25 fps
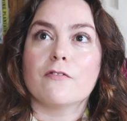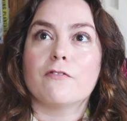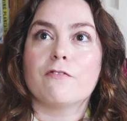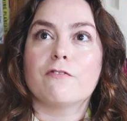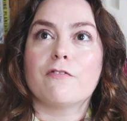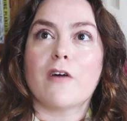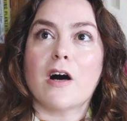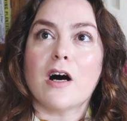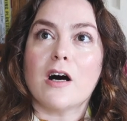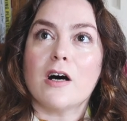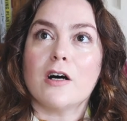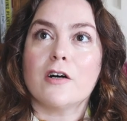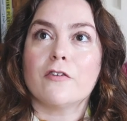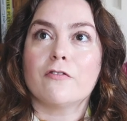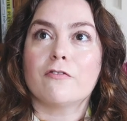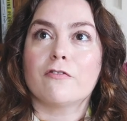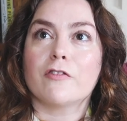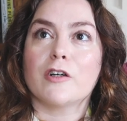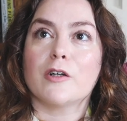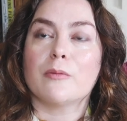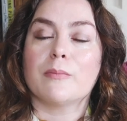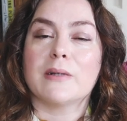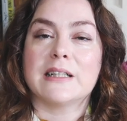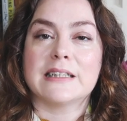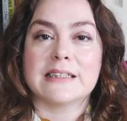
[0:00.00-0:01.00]
far
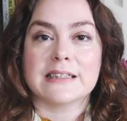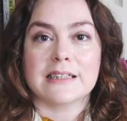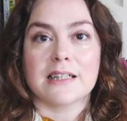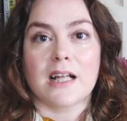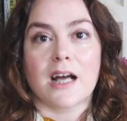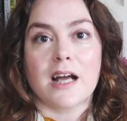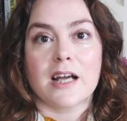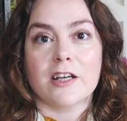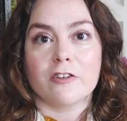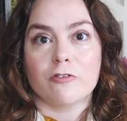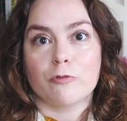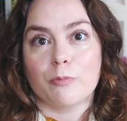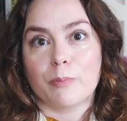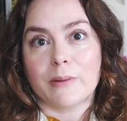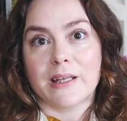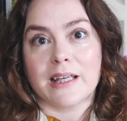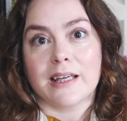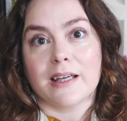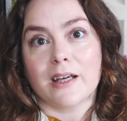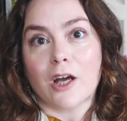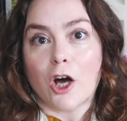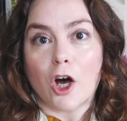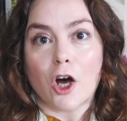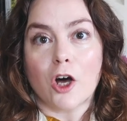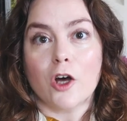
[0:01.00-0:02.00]
from his life
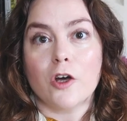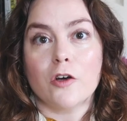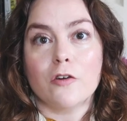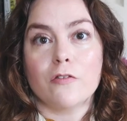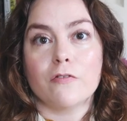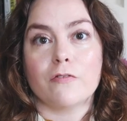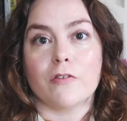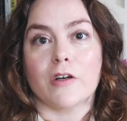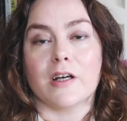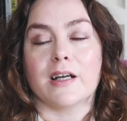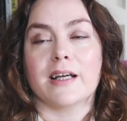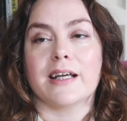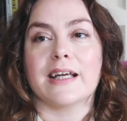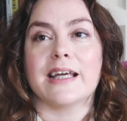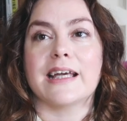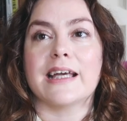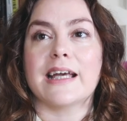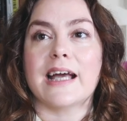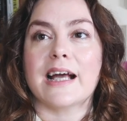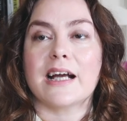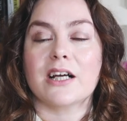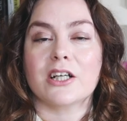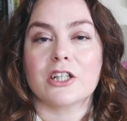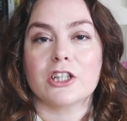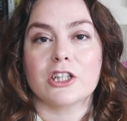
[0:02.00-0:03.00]
being over,
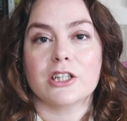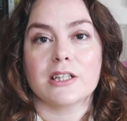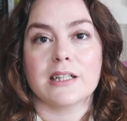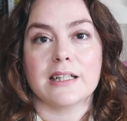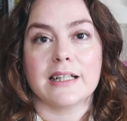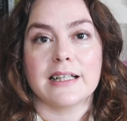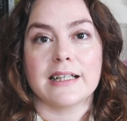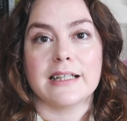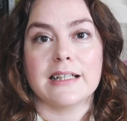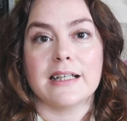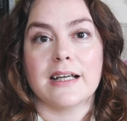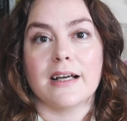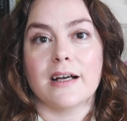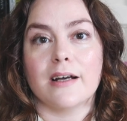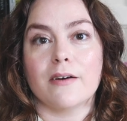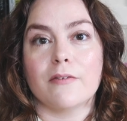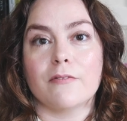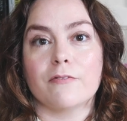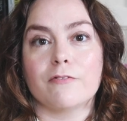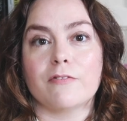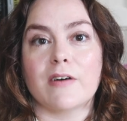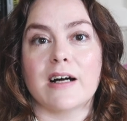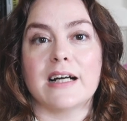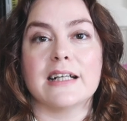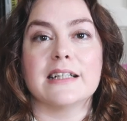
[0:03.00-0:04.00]
he actually
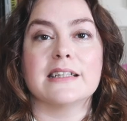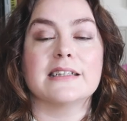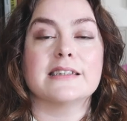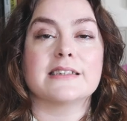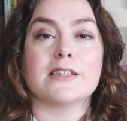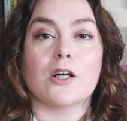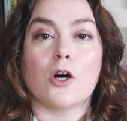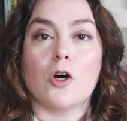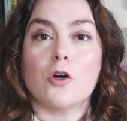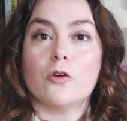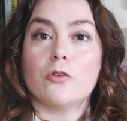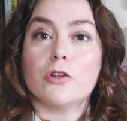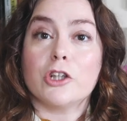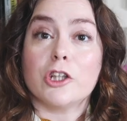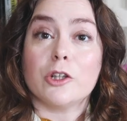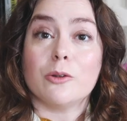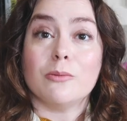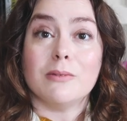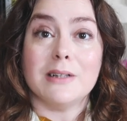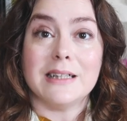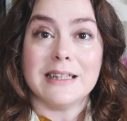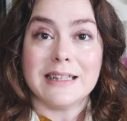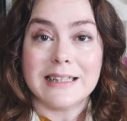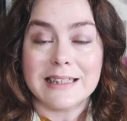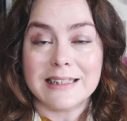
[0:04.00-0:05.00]
finds a whole
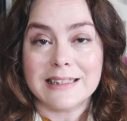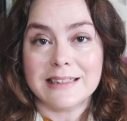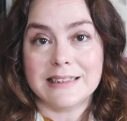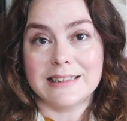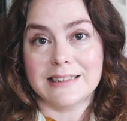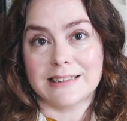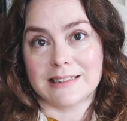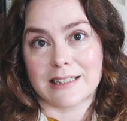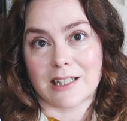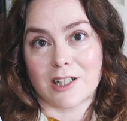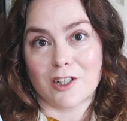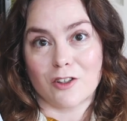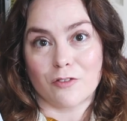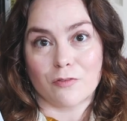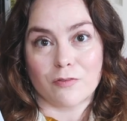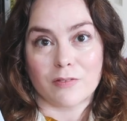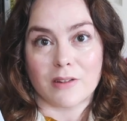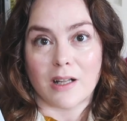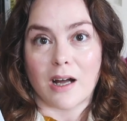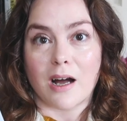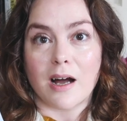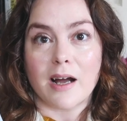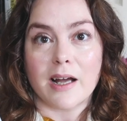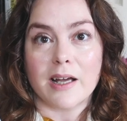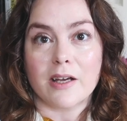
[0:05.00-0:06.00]
new lease of
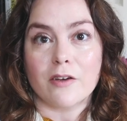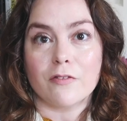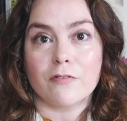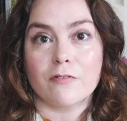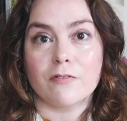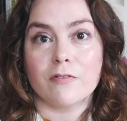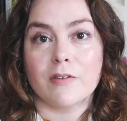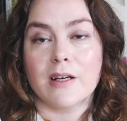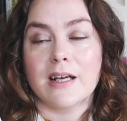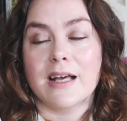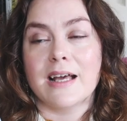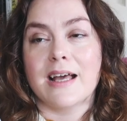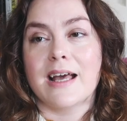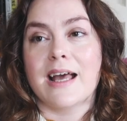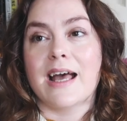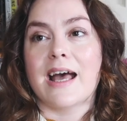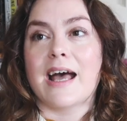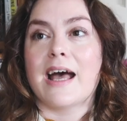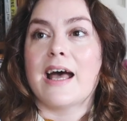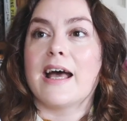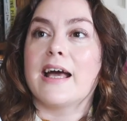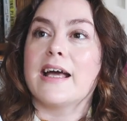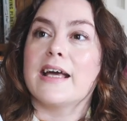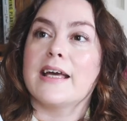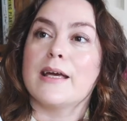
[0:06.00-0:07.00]
life.
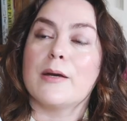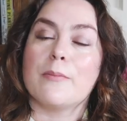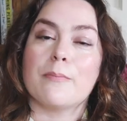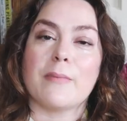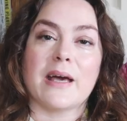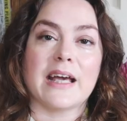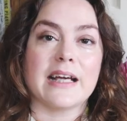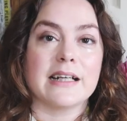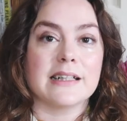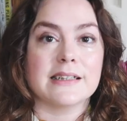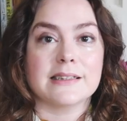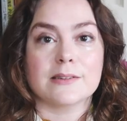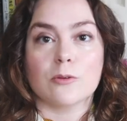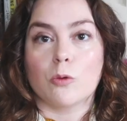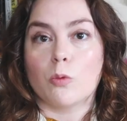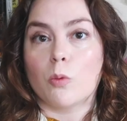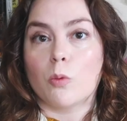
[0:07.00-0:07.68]
He makes